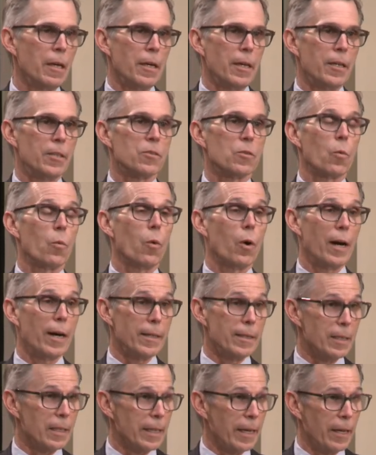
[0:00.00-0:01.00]
He's a
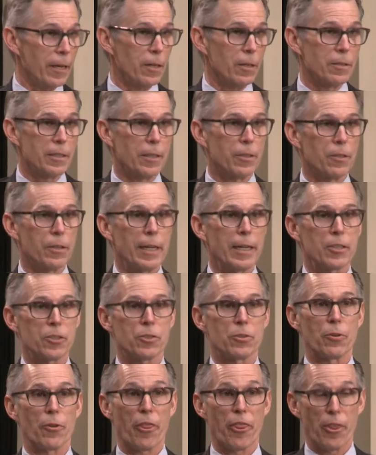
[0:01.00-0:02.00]
widely held
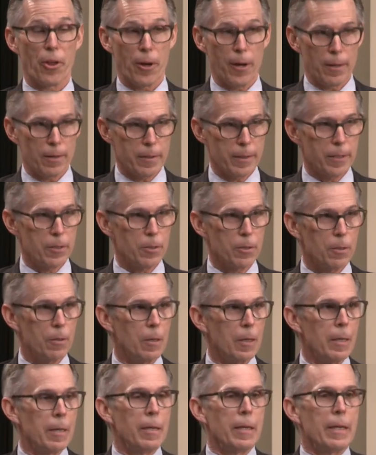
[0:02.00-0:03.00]
international thought leader
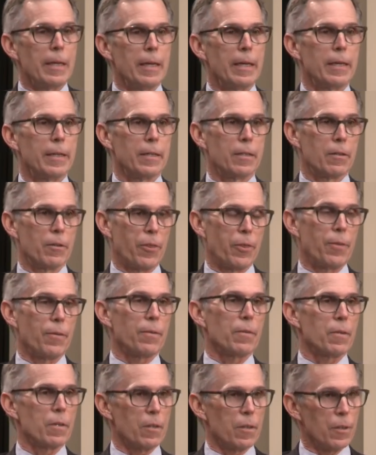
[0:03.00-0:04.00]
in
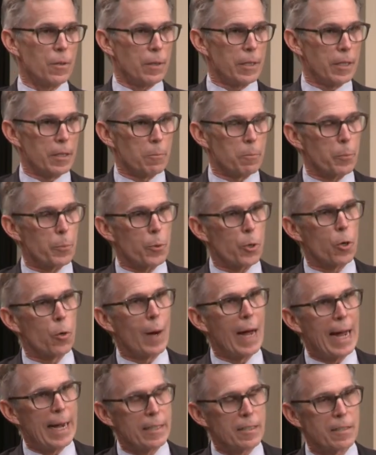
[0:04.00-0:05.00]

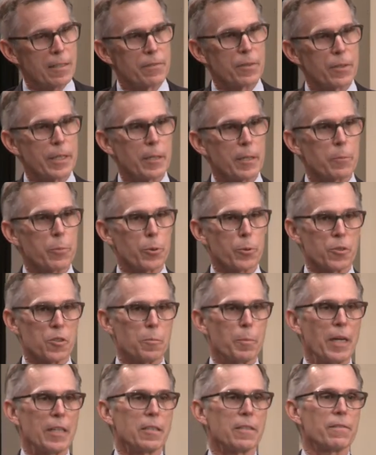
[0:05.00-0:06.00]
proactively and
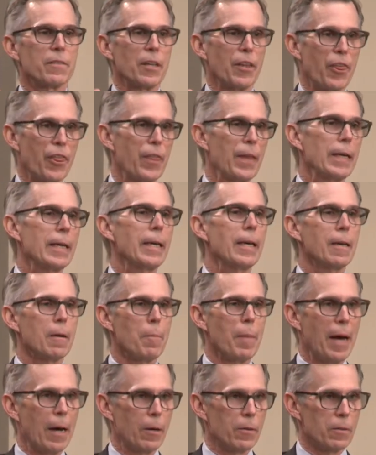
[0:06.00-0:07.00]
prospectively thinking
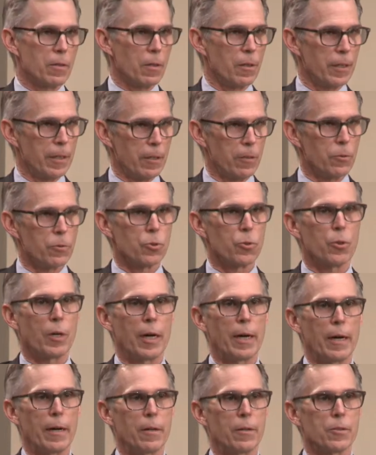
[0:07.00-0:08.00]
about clinical
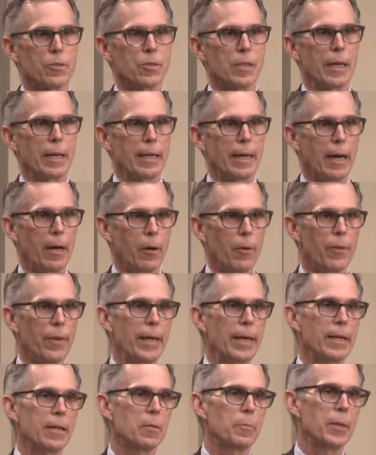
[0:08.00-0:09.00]
trials and how
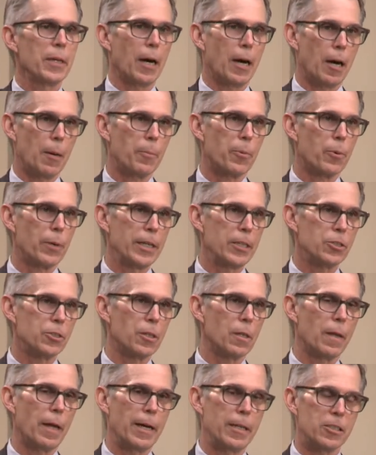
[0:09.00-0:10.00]
they can be
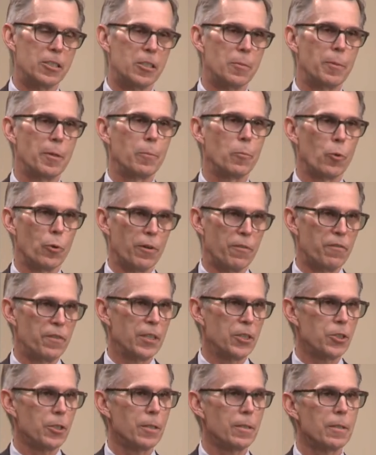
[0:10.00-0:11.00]
operationalized to be more
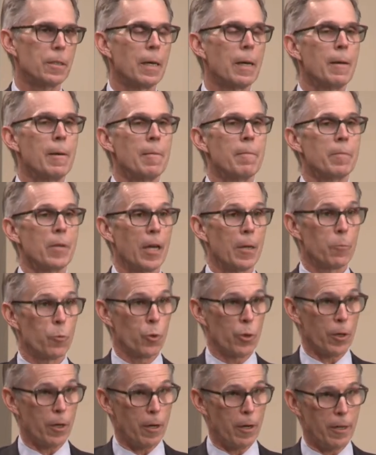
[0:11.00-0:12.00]
efficient and
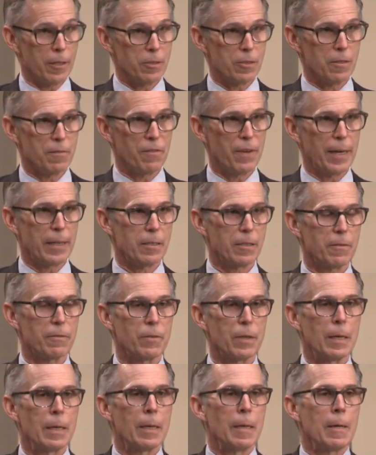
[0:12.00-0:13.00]
more cost-effective.